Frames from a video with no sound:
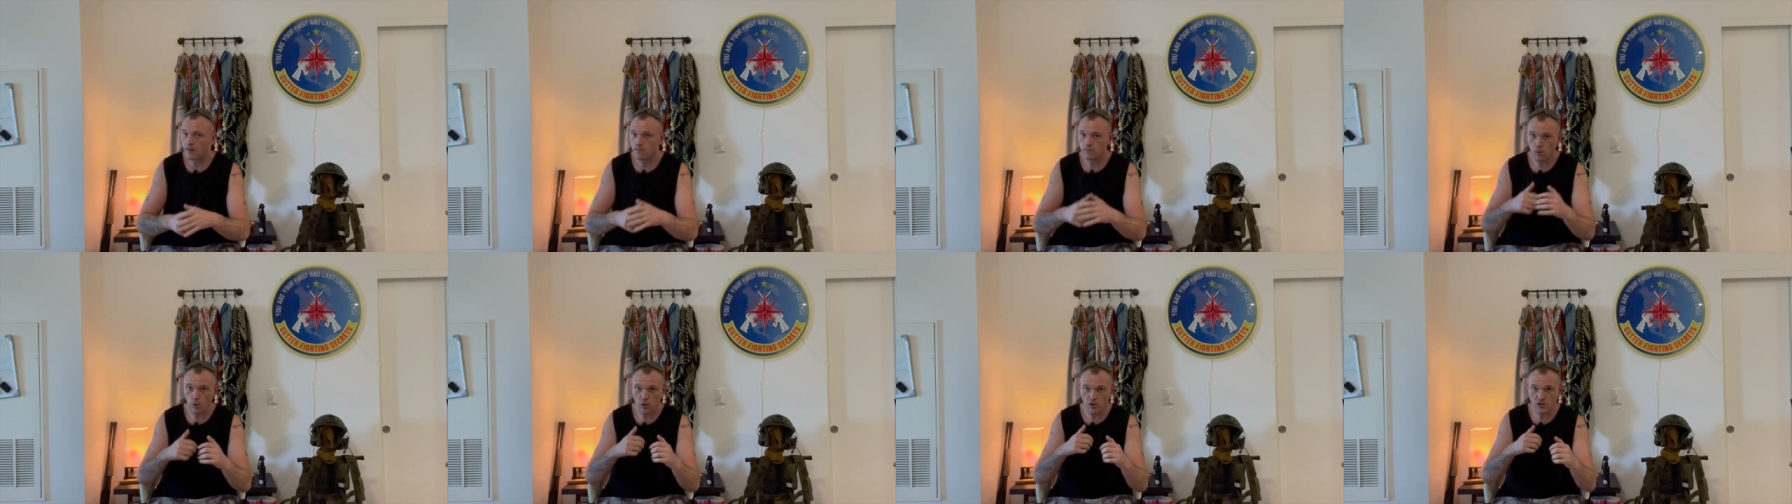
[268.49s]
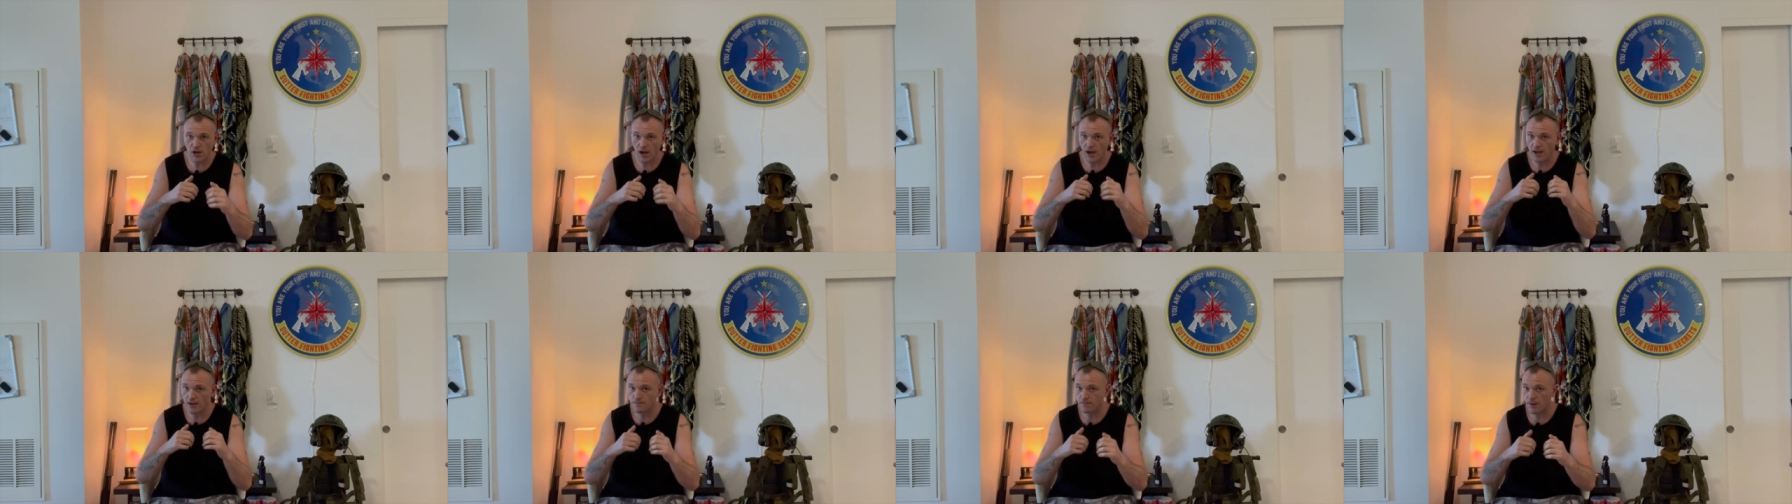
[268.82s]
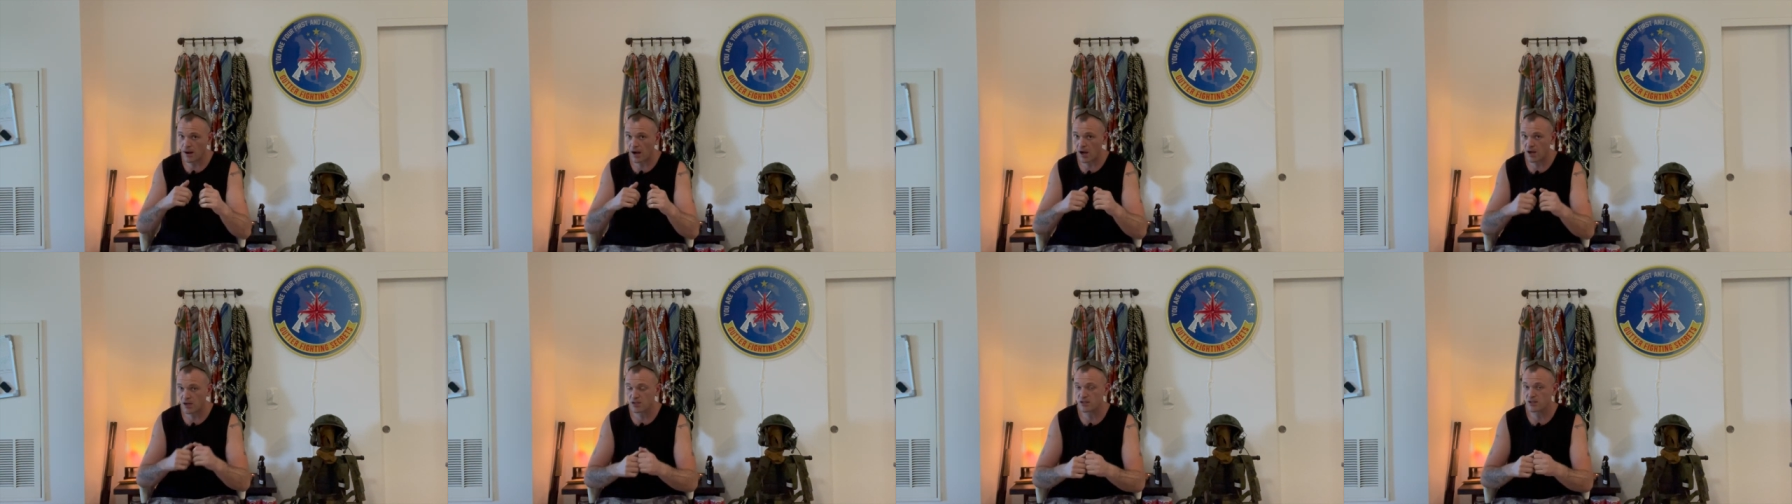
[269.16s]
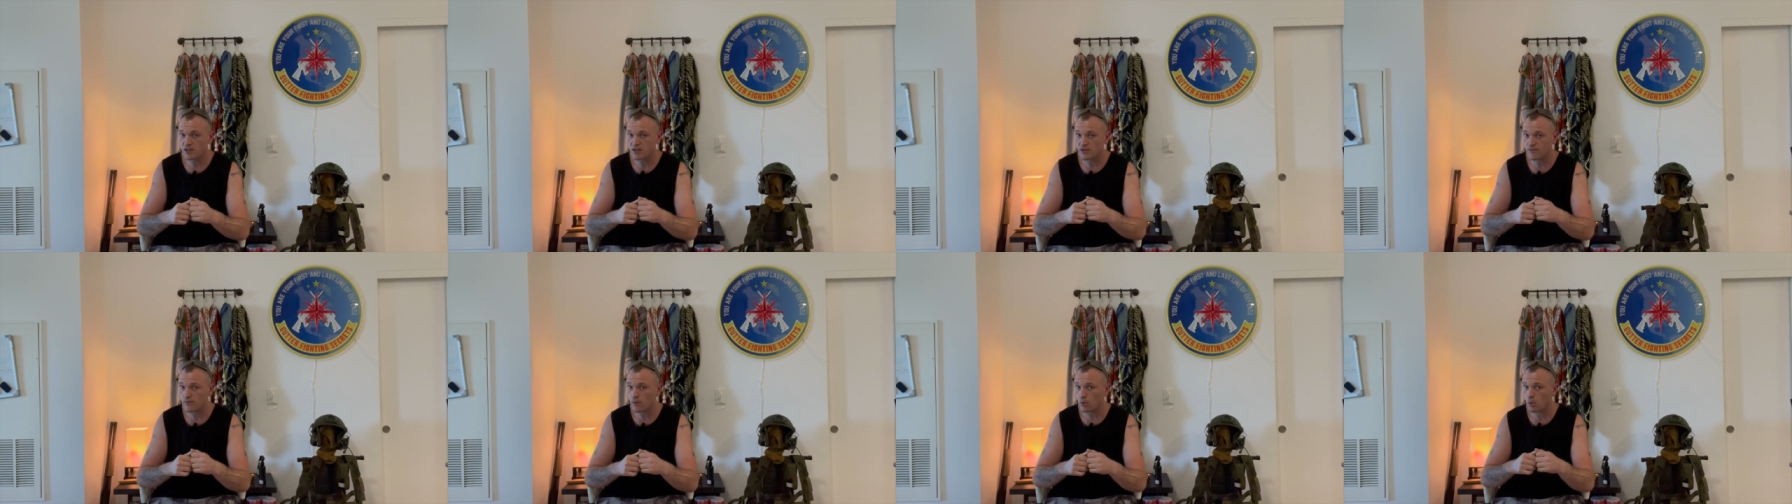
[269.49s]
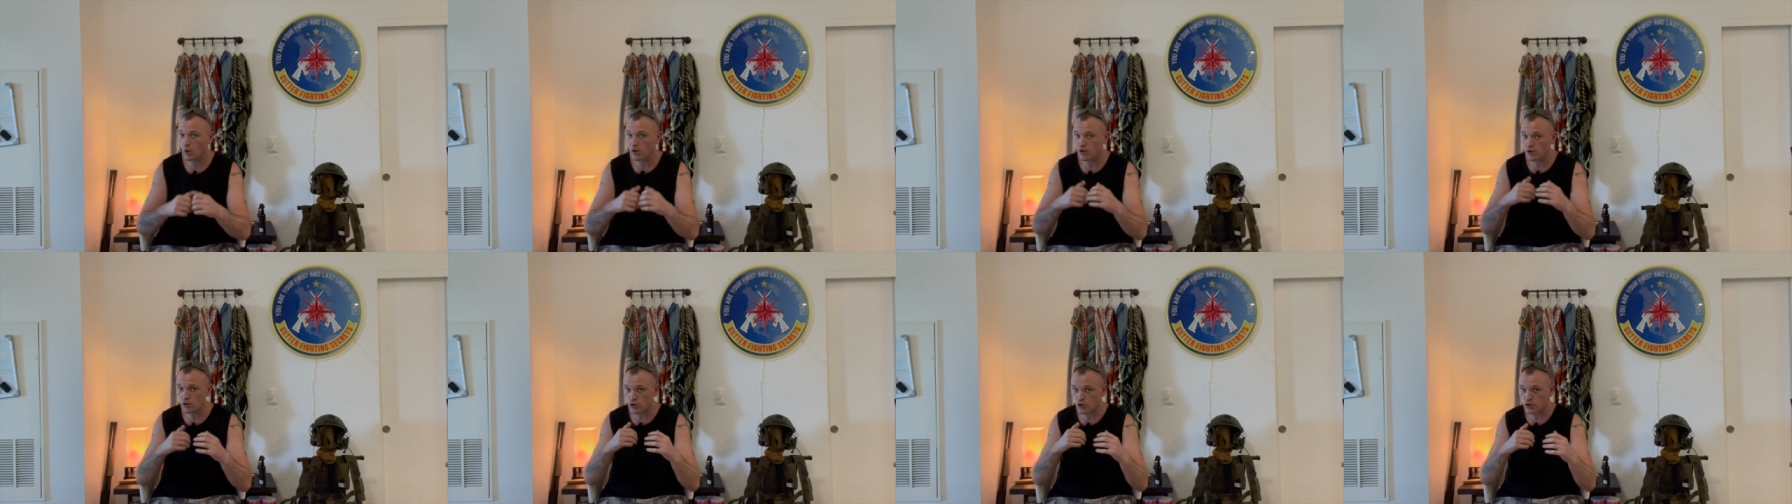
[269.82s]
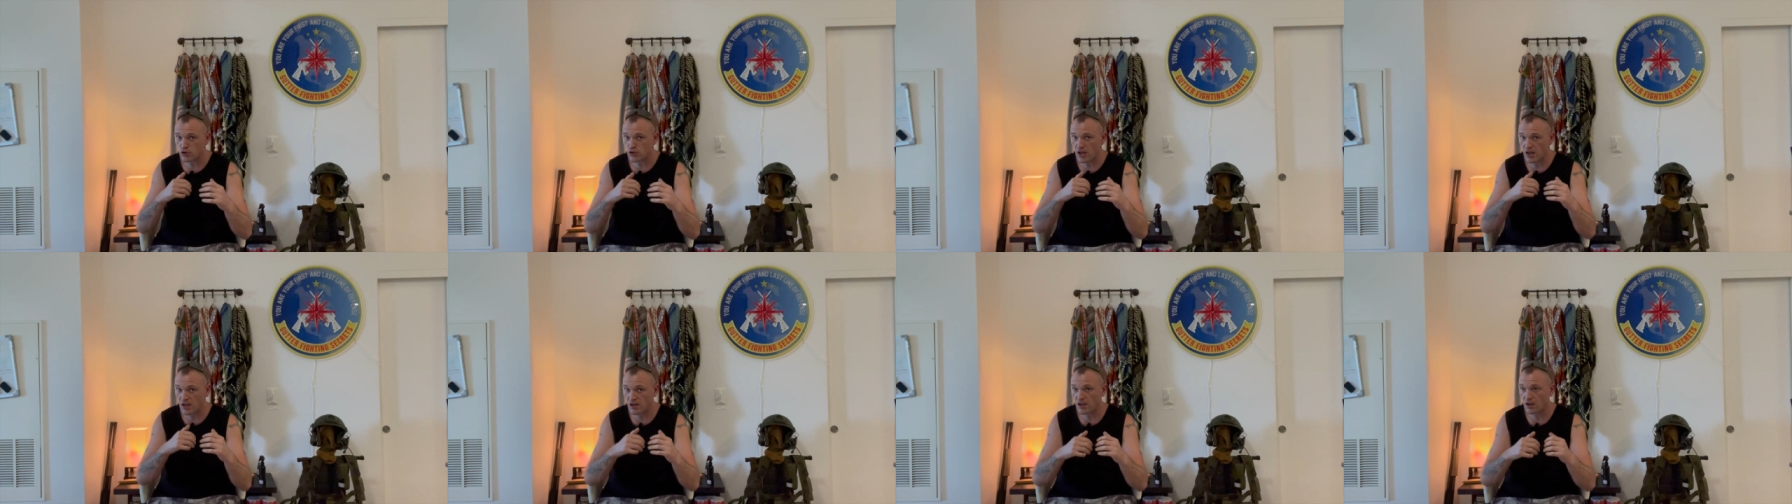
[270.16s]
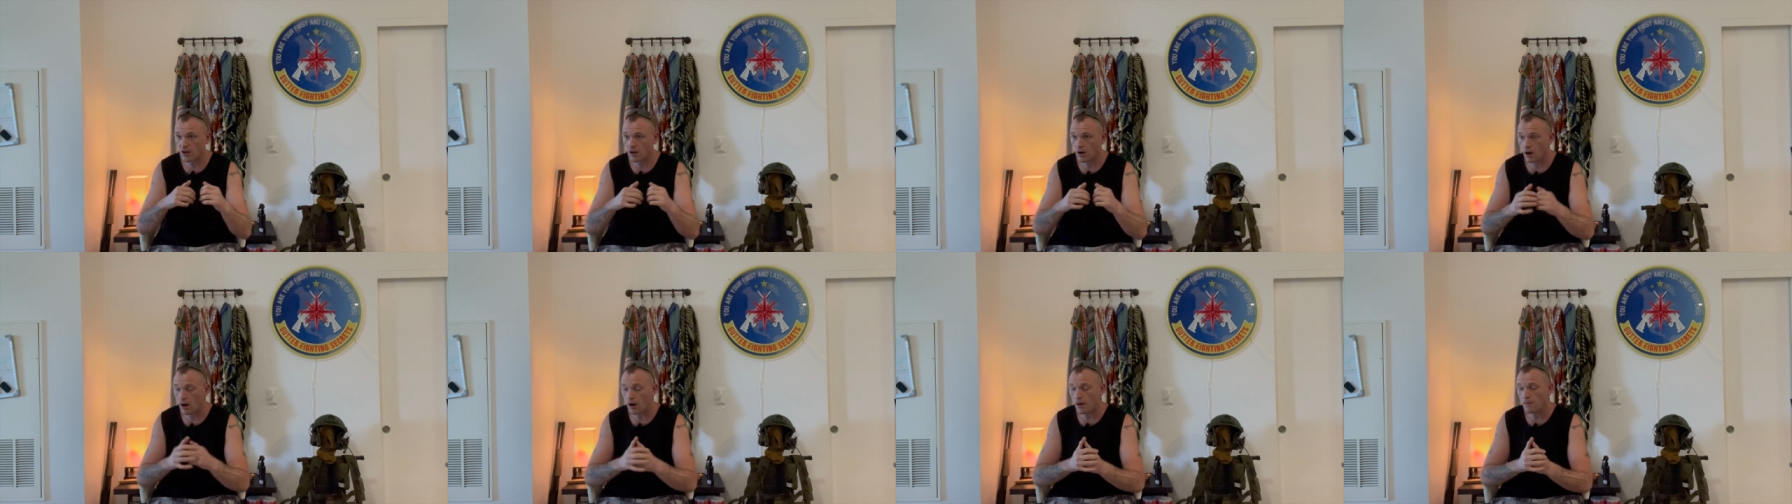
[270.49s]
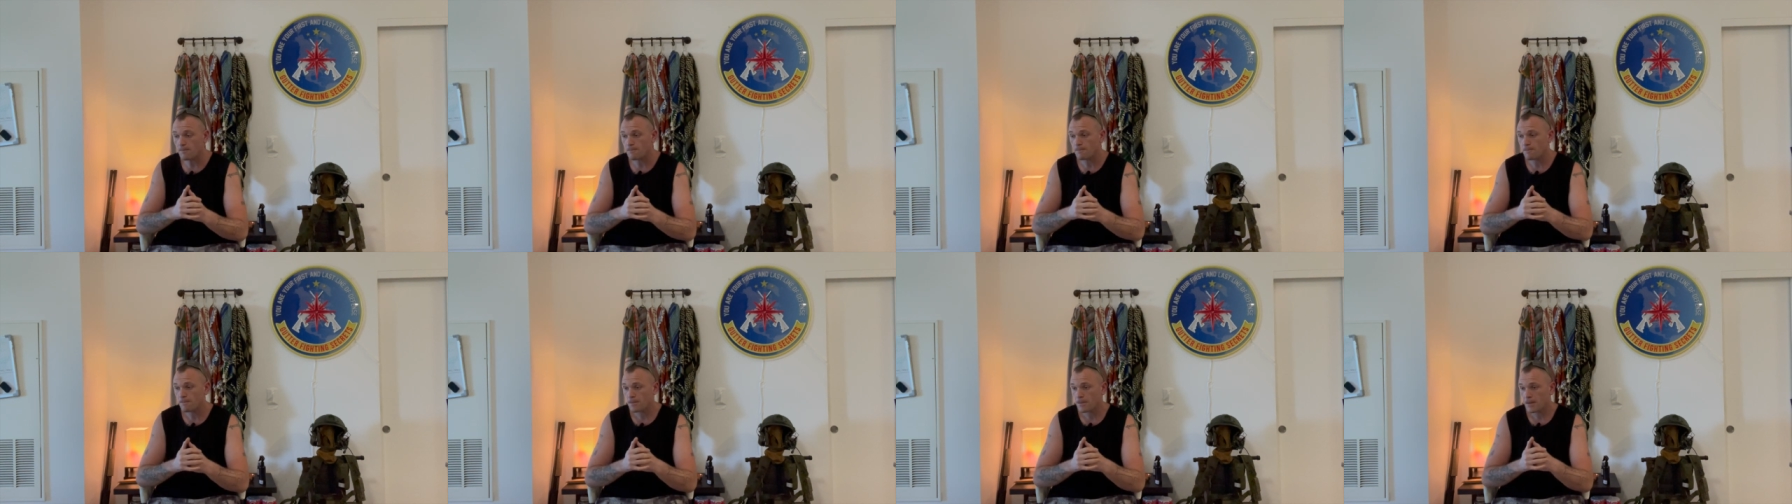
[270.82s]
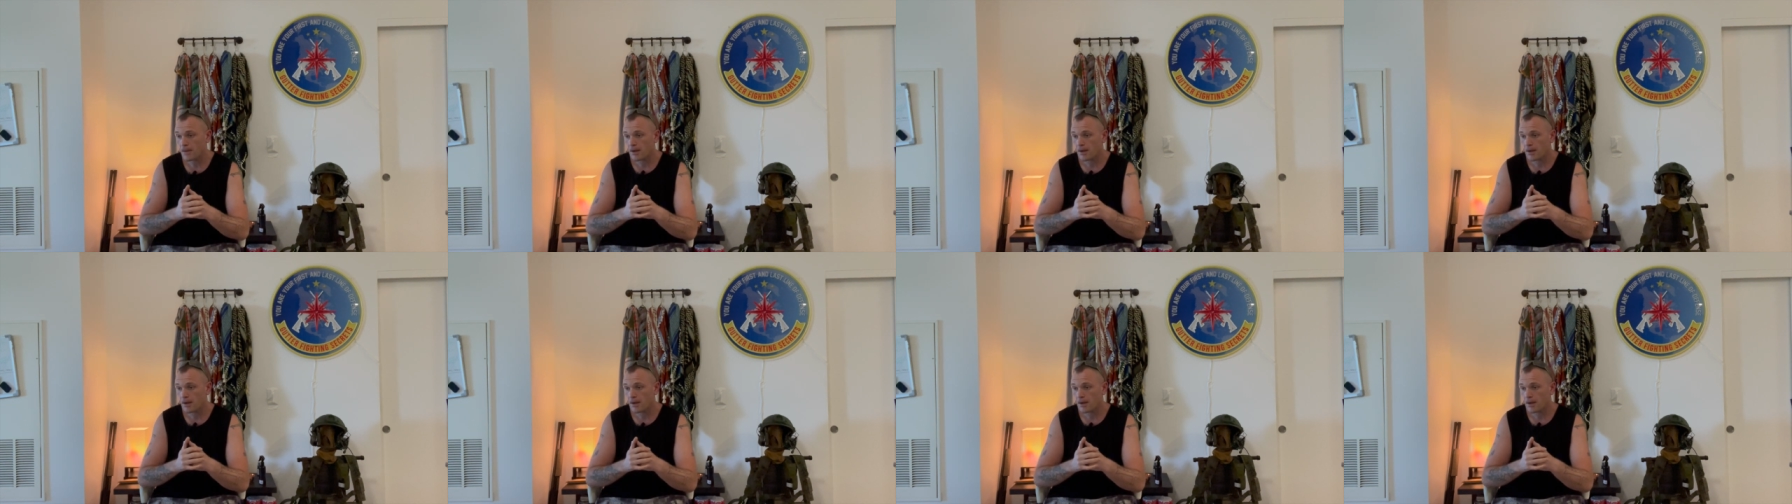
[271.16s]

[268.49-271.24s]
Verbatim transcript: Muay Thai and boxing is for when you're standing up.